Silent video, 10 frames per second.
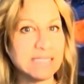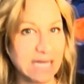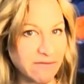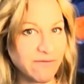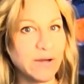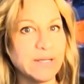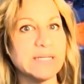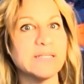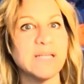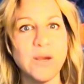staying
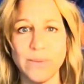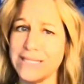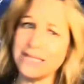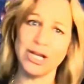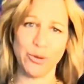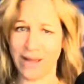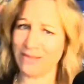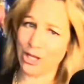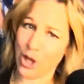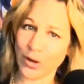focused. We did, we
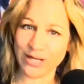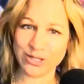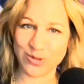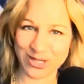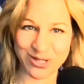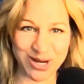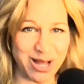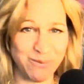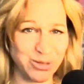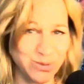had the yoga instructor
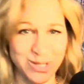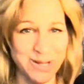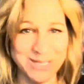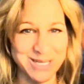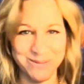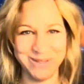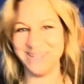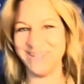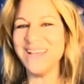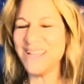come, which was awesome.
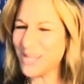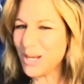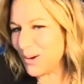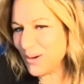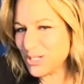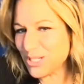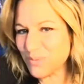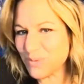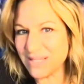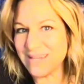And it
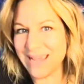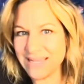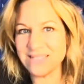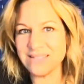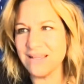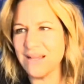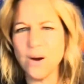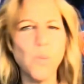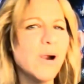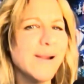just was a nice
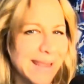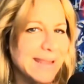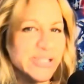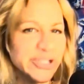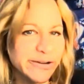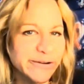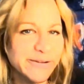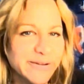workcation.